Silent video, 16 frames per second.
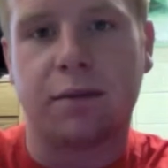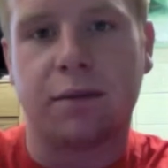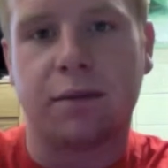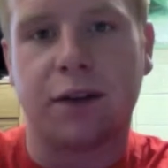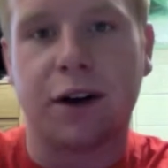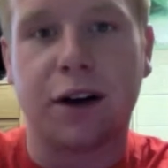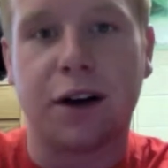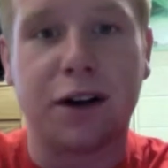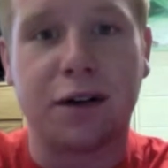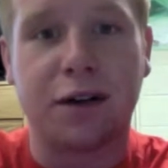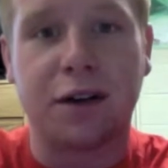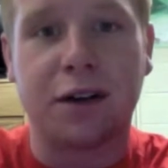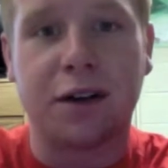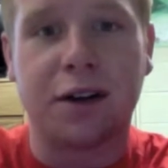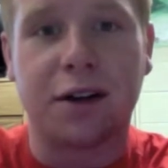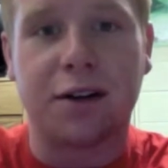find different
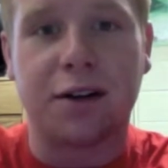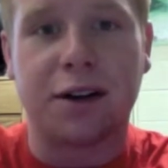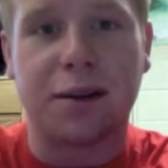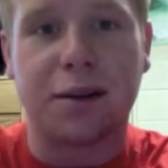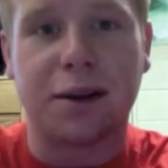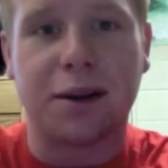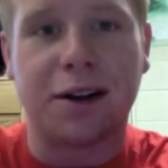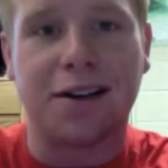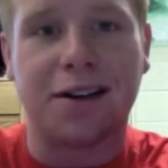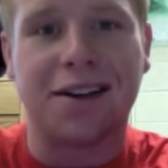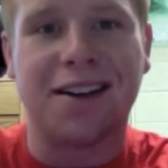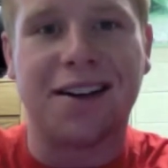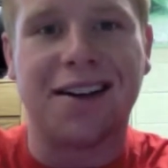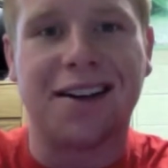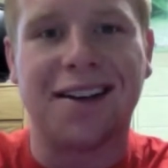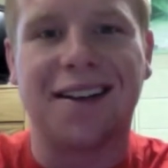things to keep me
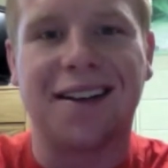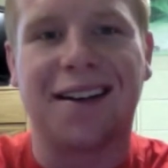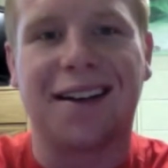entertained.